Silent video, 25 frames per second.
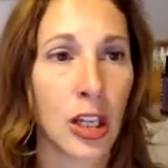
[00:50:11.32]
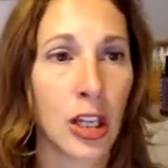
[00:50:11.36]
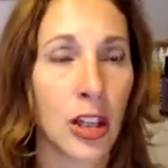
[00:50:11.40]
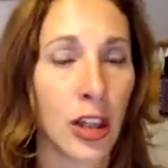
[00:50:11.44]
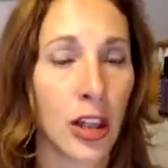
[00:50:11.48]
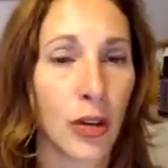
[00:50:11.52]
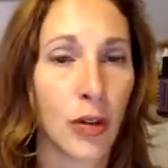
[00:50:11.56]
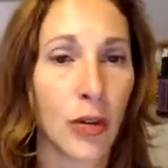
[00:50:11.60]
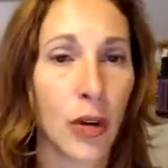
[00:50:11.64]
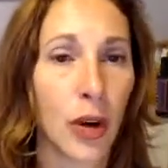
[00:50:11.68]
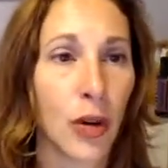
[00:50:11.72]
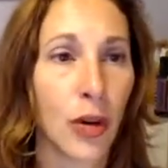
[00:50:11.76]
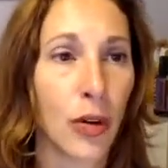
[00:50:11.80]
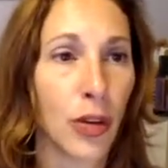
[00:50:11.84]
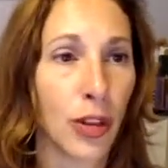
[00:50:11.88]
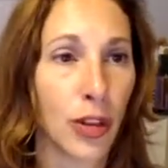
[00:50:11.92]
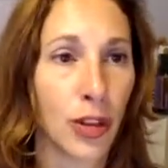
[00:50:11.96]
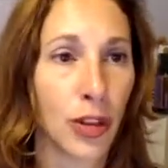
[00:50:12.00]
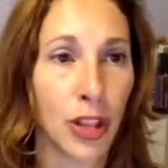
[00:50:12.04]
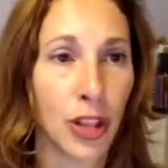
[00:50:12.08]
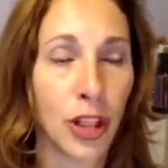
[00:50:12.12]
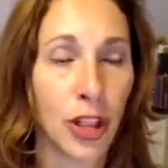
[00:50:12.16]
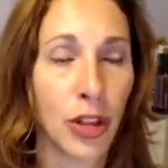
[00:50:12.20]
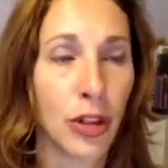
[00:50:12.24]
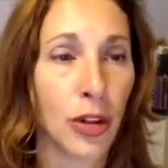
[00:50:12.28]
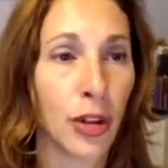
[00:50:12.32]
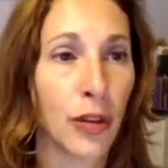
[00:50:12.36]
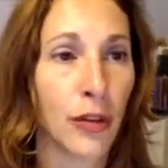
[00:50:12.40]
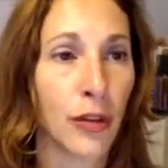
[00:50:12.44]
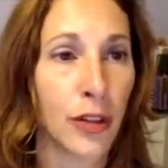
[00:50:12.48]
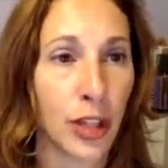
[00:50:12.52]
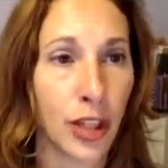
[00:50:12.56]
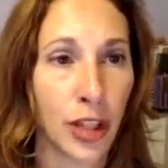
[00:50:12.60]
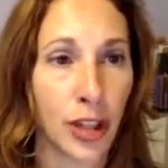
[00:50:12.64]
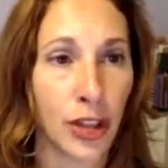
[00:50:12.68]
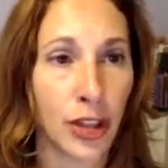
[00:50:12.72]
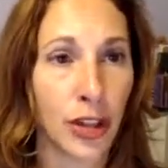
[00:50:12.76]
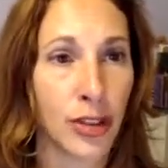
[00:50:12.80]
the growth year over
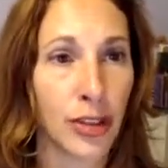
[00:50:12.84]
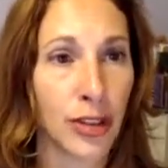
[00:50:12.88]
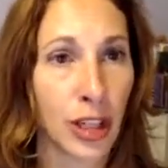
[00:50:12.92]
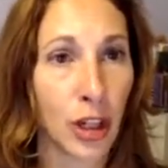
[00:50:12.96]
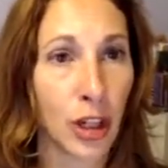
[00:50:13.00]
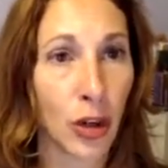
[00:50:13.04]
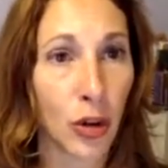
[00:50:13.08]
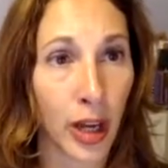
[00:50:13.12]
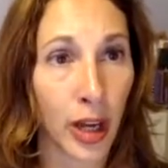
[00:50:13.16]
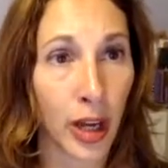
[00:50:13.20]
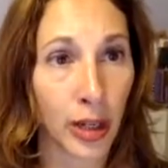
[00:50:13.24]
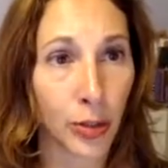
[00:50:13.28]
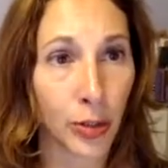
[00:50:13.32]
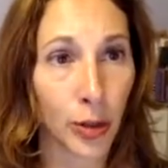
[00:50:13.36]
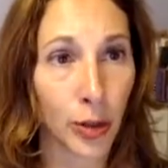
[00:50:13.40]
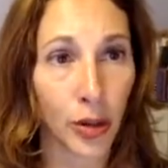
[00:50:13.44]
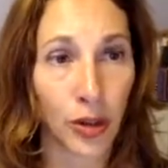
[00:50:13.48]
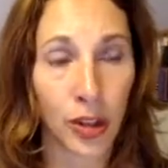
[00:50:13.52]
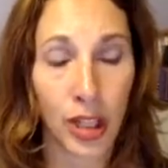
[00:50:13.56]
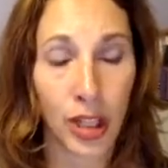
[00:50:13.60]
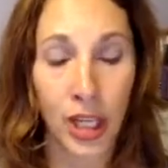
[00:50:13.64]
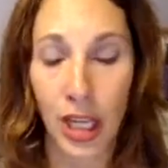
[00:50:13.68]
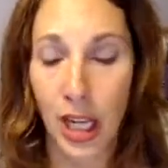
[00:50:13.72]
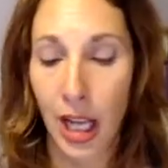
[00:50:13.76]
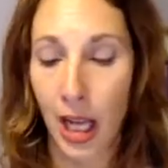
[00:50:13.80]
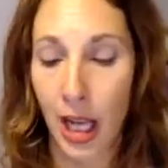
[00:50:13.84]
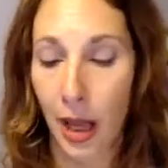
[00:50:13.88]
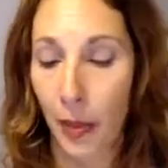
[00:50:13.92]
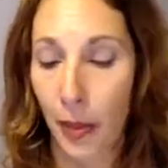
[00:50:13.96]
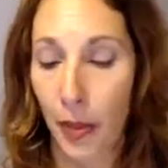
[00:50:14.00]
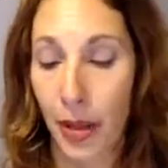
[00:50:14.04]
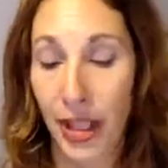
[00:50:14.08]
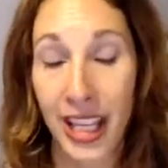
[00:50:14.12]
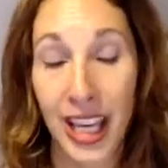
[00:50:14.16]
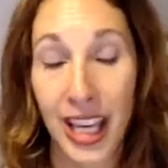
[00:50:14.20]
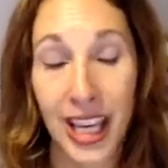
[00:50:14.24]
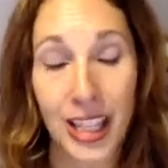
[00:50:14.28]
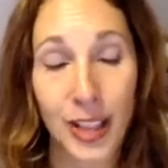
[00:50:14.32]
year is incredible.
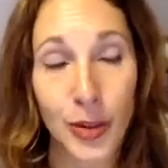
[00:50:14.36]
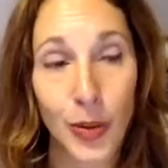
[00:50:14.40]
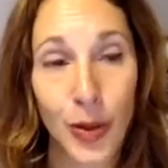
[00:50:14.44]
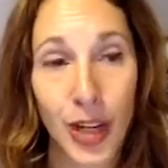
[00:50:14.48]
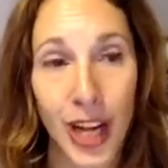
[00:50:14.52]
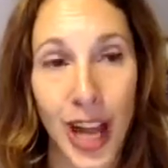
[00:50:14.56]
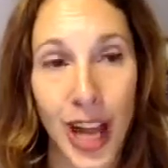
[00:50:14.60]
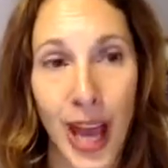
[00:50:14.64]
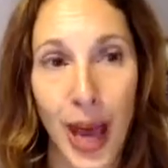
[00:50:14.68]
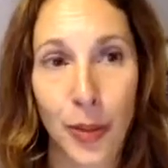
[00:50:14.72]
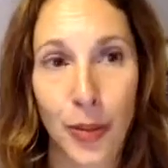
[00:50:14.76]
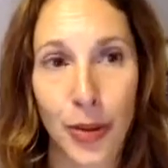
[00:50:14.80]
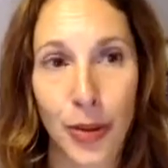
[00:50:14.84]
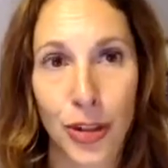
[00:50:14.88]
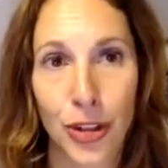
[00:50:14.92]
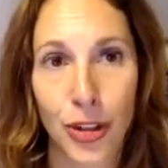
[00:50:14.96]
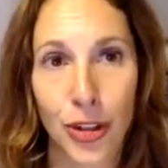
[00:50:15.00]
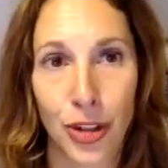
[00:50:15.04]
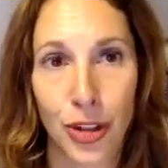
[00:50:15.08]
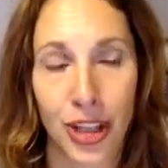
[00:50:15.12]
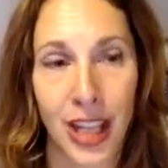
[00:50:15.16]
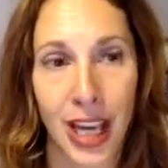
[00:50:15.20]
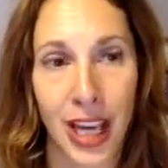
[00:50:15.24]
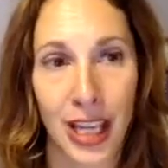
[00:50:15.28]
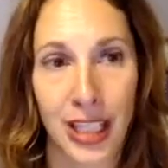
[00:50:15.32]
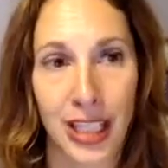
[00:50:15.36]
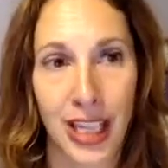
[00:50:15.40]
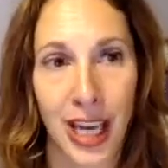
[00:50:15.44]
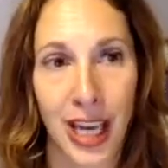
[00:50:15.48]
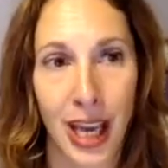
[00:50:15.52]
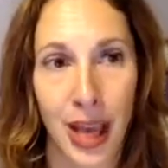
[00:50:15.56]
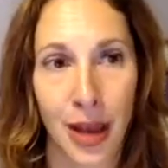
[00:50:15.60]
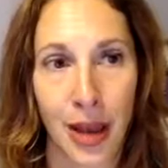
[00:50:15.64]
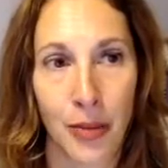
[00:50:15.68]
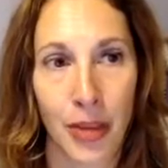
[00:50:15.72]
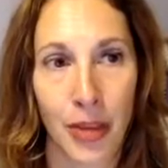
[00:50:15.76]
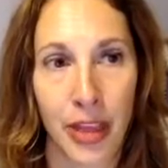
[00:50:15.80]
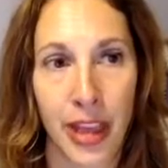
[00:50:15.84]
But guess what happened during that
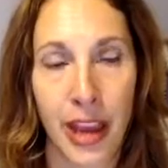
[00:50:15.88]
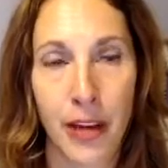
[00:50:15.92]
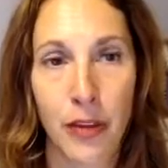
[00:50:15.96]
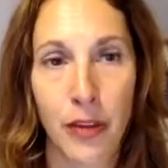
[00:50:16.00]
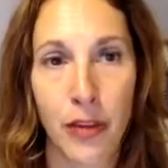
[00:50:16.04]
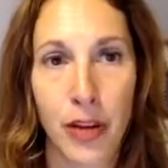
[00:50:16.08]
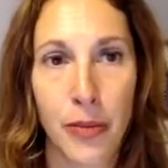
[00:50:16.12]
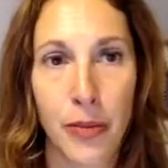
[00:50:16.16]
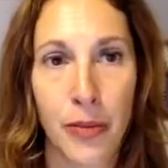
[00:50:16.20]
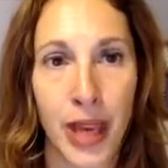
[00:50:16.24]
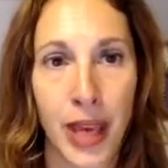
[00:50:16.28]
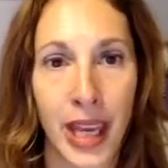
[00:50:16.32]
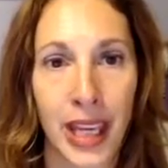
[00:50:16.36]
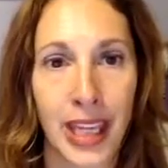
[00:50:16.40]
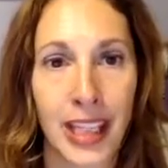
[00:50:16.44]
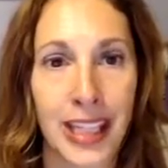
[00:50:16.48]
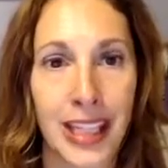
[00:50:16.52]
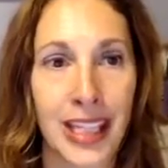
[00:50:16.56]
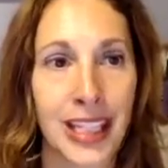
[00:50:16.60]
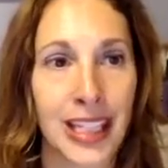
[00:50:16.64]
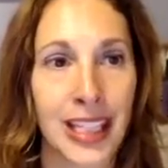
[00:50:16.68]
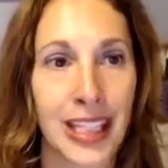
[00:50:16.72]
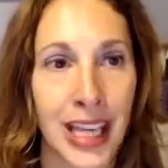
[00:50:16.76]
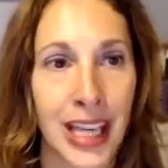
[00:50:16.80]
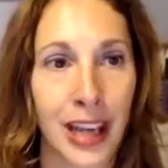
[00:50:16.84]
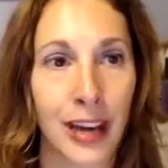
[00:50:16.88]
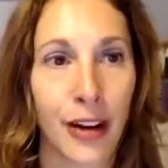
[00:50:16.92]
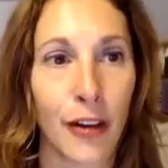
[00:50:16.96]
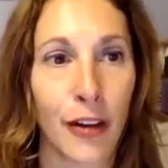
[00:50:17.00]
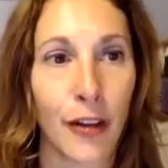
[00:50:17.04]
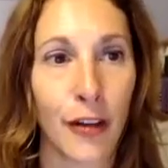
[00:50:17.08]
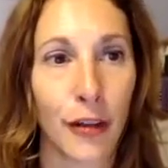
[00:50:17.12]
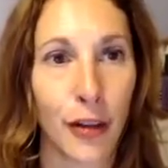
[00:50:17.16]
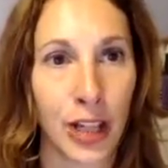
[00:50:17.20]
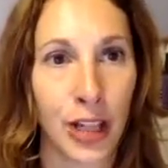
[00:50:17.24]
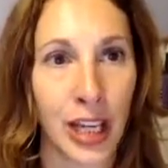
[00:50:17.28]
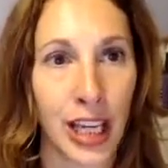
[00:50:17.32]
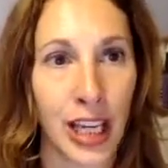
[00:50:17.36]
time? They remained
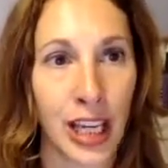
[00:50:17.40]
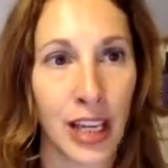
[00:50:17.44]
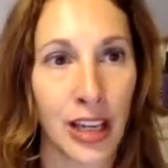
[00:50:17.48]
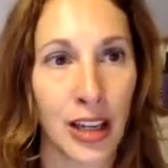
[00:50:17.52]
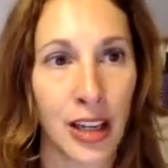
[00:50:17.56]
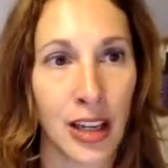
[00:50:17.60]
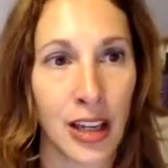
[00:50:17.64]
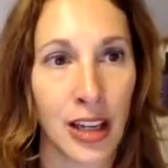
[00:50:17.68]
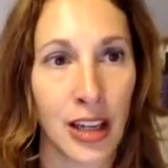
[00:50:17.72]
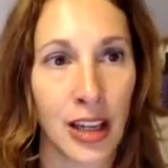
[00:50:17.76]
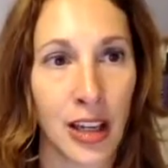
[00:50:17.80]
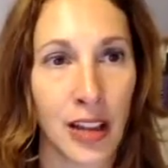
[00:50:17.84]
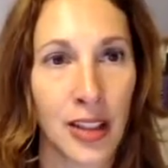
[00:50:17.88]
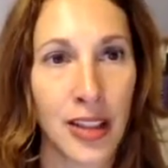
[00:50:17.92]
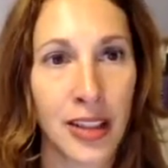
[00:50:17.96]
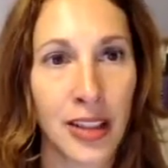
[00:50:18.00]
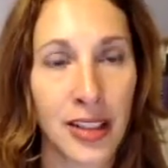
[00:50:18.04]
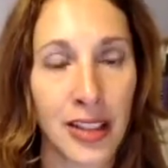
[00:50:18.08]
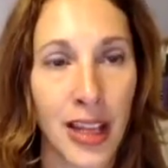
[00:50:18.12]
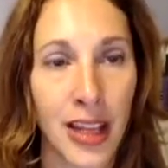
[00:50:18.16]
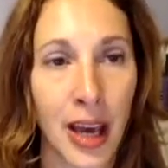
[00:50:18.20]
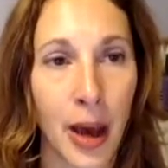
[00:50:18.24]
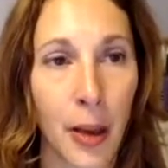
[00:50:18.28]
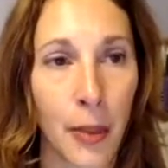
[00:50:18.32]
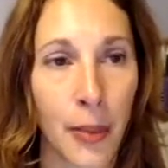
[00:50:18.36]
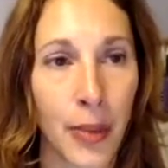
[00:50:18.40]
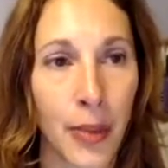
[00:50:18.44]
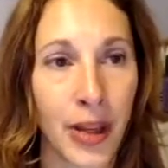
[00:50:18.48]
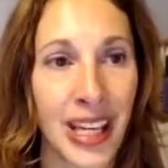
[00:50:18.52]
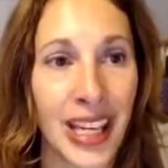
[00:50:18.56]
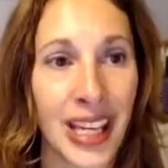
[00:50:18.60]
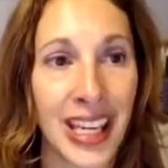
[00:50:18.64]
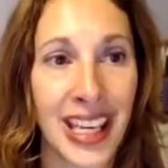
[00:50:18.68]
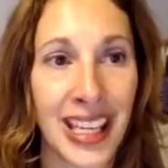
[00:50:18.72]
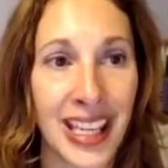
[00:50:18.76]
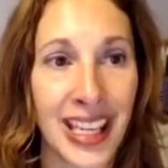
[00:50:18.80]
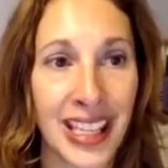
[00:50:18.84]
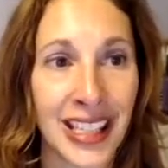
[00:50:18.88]
debt-free. This
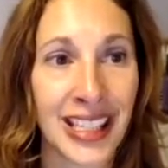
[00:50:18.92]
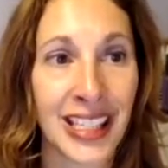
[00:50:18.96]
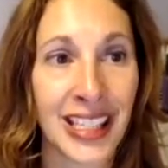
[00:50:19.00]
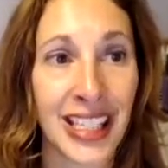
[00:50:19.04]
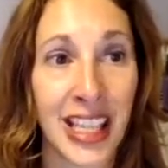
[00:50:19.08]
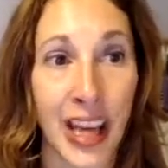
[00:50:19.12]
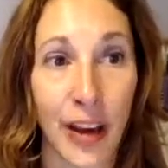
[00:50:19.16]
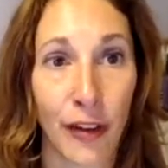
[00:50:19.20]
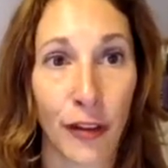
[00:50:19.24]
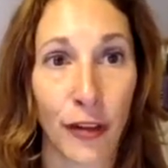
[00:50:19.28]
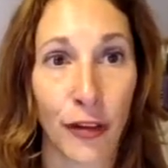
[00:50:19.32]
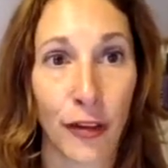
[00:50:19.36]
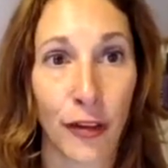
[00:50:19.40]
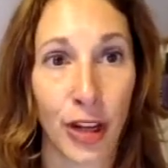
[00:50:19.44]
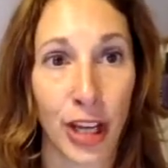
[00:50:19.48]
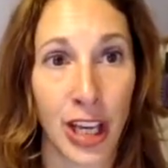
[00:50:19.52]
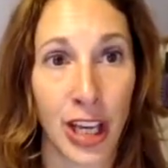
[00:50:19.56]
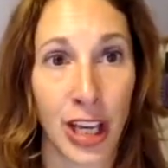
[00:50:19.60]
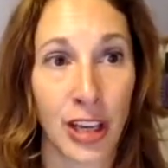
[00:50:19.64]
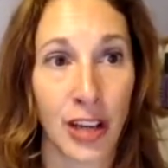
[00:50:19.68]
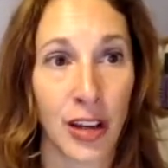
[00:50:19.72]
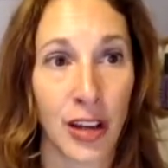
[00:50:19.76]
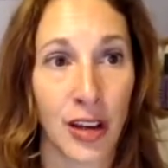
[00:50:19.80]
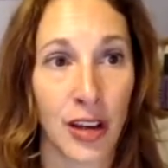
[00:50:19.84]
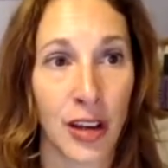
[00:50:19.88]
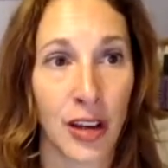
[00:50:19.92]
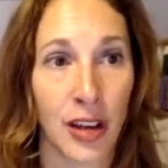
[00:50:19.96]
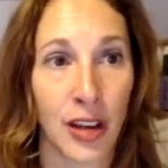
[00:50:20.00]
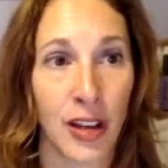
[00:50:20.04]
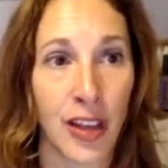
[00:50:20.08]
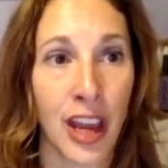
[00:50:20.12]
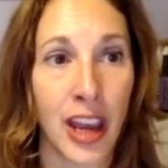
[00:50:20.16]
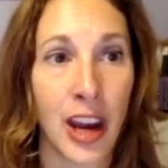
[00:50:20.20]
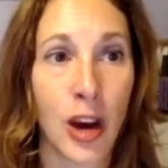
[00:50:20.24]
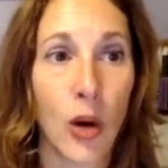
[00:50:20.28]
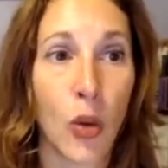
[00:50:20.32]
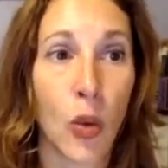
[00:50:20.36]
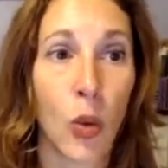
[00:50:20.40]
company is debt-free.
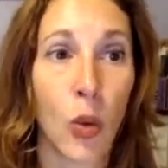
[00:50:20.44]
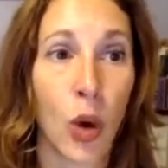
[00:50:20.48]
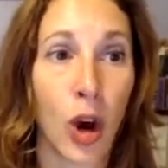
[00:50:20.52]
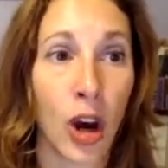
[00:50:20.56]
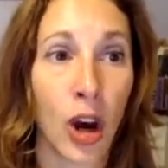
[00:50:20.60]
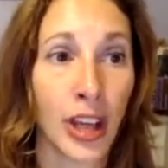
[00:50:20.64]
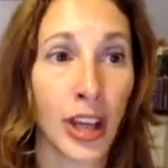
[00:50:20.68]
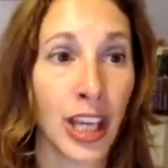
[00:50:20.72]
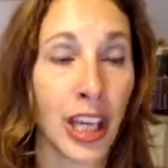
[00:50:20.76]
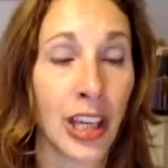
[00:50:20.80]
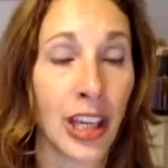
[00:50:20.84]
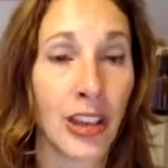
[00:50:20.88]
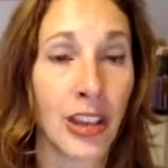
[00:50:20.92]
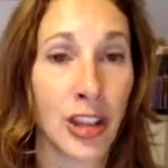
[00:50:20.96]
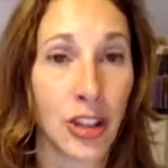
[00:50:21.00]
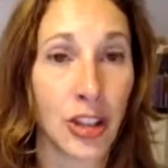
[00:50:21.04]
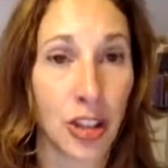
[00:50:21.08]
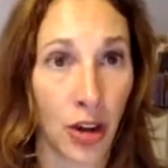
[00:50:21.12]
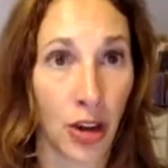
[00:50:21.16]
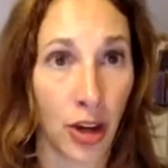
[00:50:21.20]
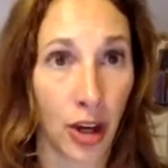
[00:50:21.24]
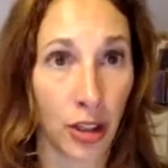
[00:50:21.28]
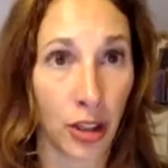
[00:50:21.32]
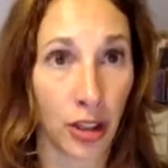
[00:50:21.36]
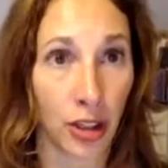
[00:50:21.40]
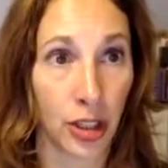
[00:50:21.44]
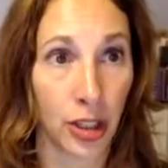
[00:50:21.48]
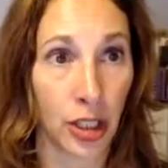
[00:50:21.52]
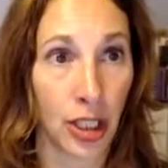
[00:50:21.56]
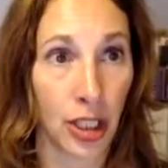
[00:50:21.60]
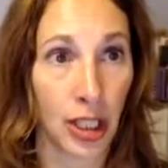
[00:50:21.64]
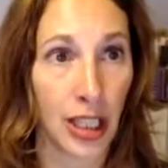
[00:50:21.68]
They are walking the talk.